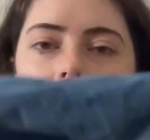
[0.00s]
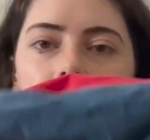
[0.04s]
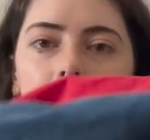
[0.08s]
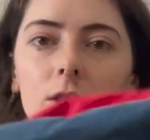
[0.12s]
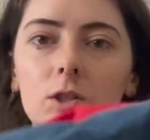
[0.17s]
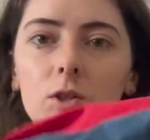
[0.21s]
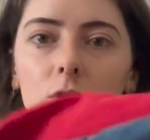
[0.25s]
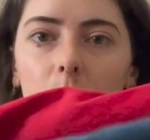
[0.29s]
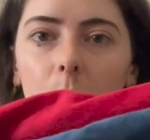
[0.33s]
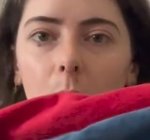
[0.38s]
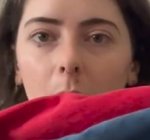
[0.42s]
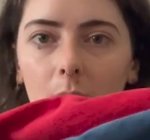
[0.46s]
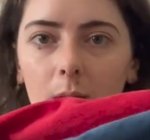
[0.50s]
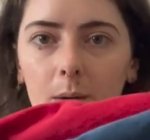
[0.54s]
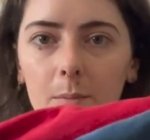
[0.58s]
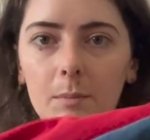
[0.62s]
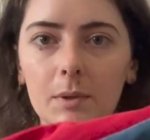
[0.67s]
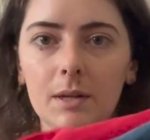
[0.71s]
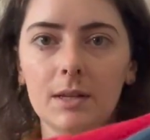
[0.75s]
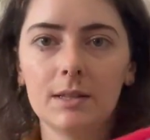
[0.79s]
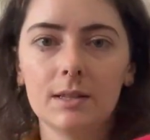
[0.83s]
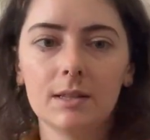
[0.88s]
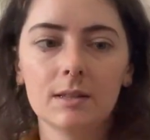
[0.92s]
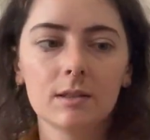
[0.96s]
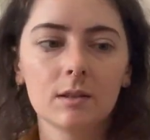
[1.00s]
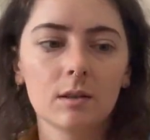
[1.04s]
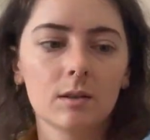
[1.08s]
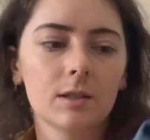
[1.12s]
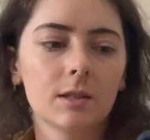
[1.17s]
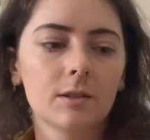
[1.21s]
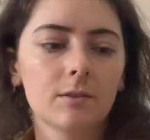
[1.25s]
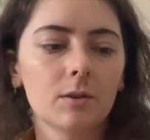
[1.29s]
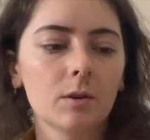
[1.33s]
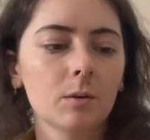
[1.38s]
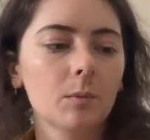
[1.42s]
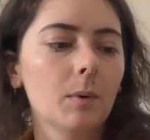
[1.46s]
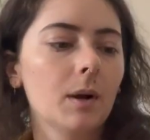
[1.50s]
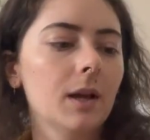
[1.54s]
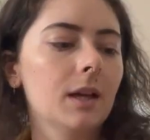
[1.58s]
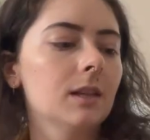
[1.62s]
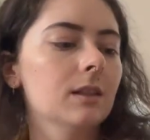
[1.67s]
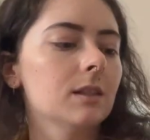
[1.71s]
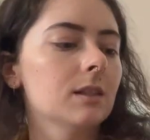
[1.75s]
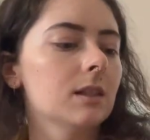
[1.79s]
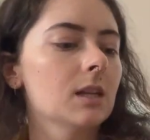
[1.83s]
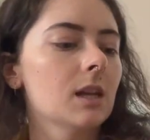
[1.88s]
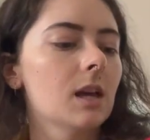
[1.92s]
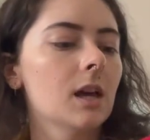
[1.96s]
the 2 bottom pieces are different
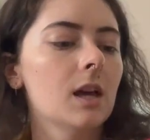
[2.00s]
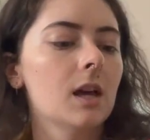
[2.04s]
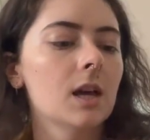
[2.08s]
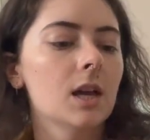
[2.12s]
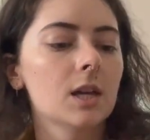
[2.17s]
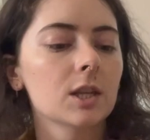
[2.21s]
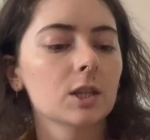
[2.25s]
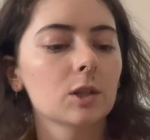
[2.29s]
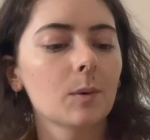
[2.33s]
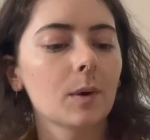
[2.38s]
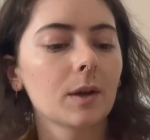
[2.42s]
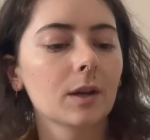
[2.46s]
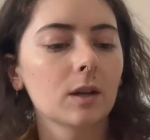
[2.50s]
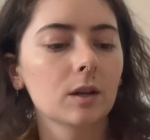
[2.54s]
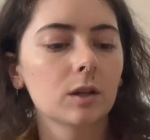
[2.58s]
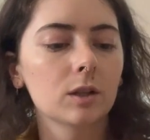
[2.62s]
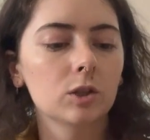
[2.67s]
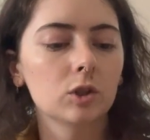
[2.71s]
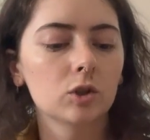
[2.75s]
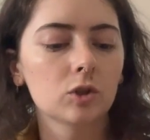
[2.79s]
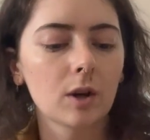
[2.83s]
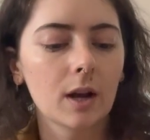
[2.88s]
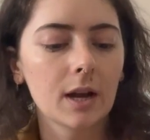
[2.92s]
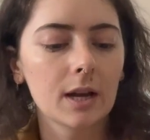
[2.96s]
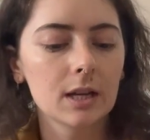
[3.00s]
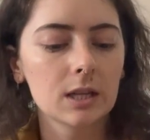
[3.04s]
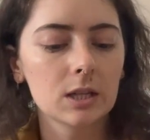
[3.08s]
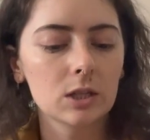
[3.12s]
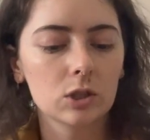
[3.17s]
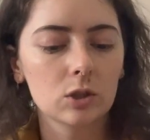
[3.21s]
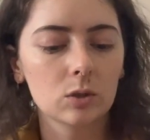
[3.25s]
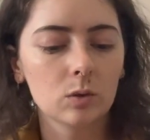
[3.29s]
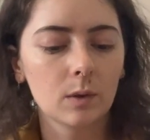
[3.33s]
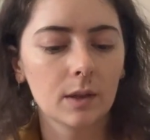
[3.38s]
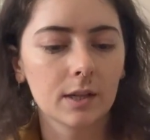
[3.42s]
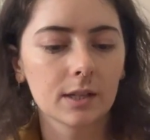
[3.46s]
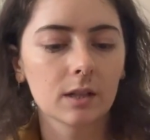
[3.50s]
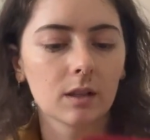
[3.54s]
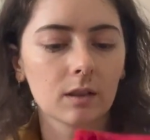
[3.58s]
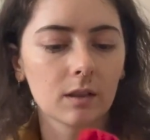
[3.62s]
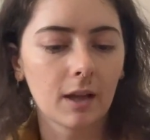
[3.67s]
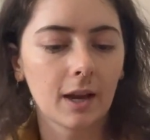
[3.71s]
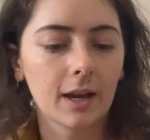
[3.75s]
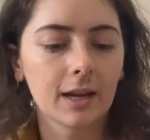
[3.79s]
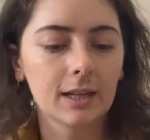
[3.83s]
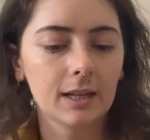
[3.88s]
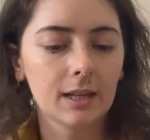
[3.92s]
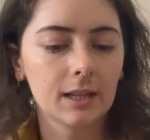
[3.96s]
weights. So I could try and do like a
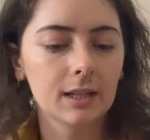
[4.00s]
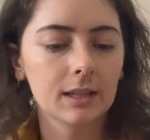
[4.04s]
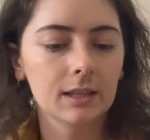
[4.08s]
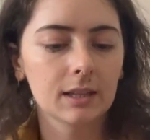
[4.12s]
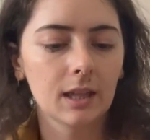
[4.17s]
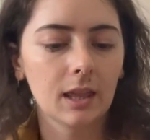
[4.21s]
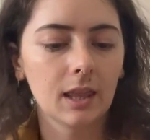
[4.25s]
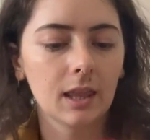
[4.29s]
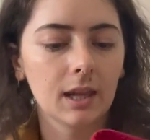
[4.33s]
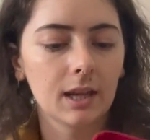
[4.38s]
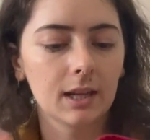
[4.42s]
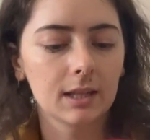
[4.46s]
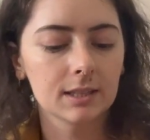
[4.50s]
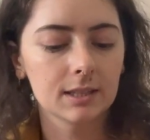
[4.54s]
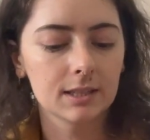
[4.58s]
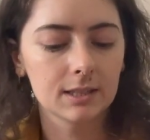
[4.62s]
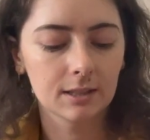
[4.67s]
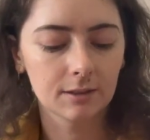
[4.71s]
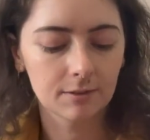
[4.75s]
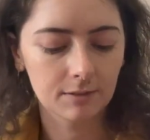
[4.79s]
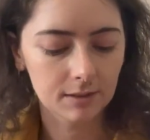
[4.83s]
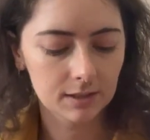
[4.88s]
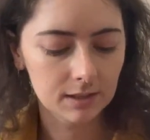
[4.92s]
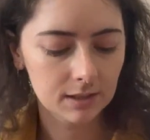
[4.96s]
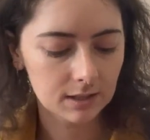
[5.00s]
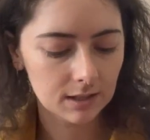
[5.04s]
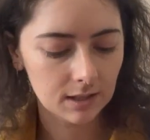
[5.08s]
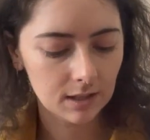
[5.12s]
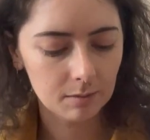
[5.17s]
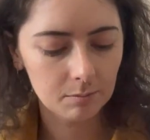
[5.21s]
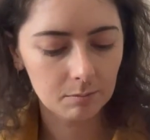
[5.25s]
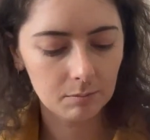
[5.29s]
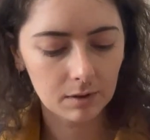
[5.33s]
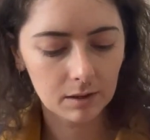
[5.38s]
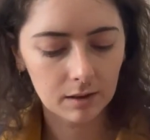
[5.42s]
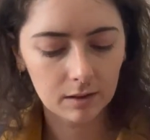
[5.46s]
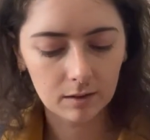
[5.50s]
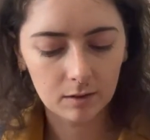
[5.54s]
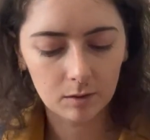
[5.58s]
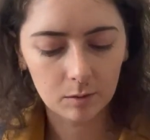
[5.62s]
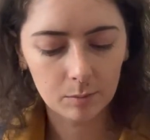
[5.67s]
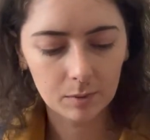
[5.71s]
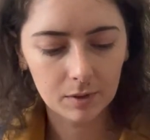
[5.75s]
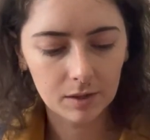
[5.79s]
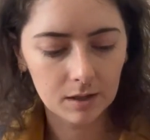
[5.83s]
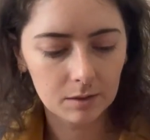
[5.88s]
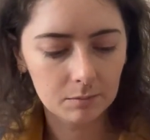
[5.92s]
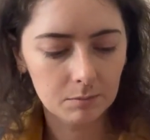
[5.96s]
lining that like stiffens them a little
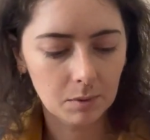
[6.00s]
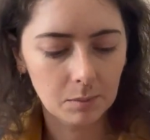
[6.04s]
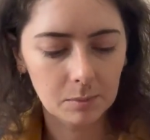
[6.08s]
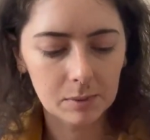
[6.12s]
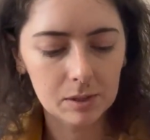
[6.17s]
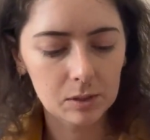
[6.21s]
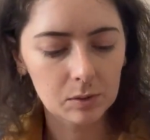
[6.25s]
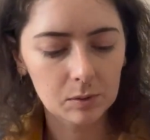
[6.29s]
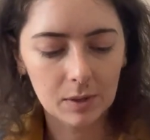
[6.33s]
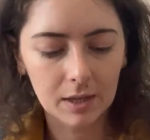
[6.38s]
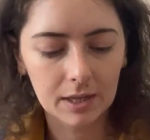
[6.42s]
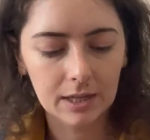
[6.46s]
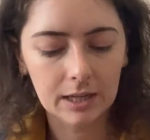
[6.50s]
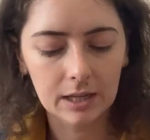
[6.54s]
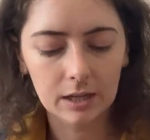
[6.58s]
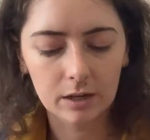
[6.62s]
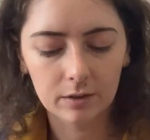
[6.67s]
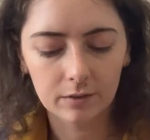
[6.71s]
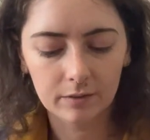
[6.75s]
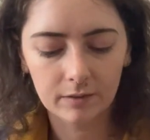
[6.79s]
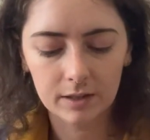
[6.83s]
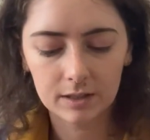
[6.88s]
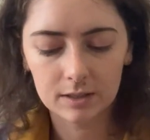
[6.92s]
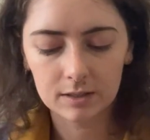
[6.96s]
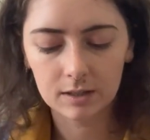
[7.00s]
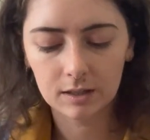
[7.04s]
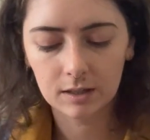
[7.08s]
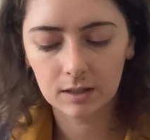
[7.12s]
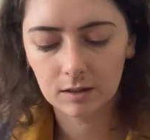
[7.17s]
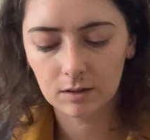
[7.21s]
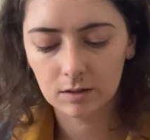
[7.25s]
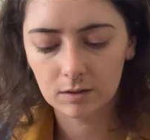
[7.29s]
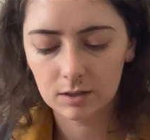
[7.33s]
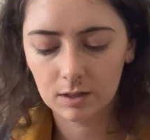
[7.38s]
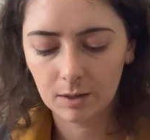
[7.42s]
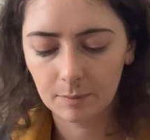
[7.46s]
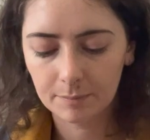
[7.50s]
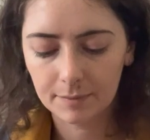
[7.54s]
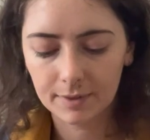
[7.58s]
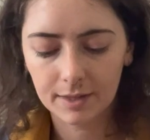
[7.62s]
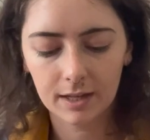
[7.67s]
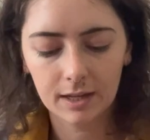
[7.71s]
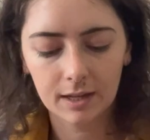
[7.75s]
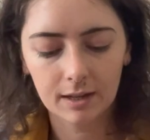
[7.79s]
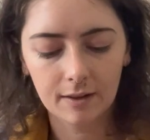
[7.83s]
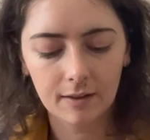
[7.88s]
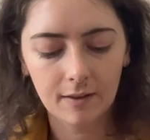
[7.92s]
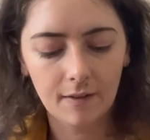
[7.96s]
bit, maybe do like interfacing or
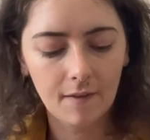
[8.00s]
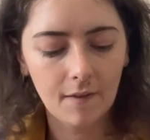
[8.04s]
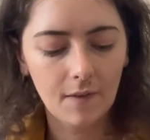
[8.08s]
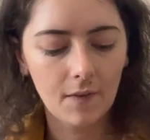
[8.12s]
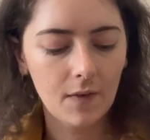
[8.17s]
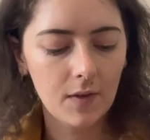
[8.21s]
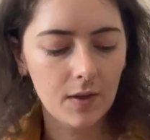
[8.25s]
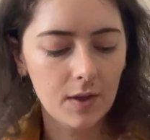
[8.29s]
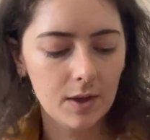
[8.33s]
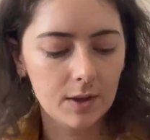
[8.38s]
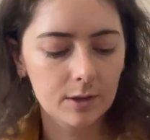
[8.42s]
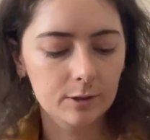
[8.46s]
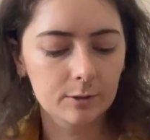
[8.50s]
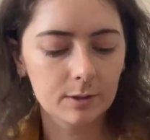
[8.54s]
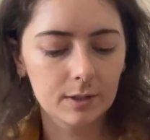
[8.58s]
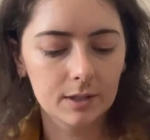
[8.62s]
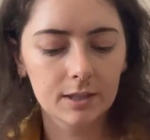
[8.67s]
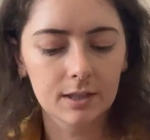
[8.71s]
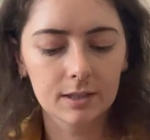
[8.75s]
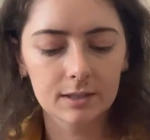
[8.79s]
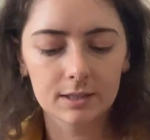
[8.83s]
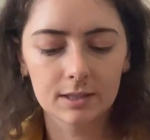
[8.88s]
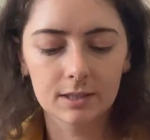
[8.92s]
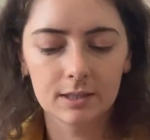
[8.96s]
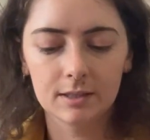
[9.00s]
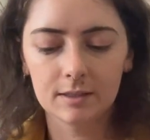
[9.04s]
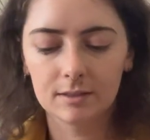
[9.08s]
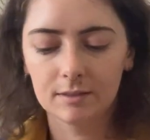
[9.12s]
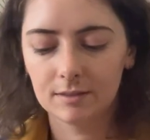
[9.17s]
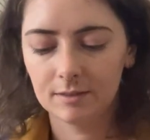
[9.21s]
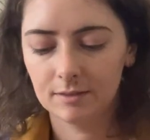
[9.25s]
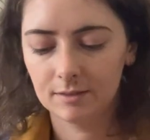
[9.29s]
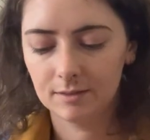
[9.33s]
something so that it doesn't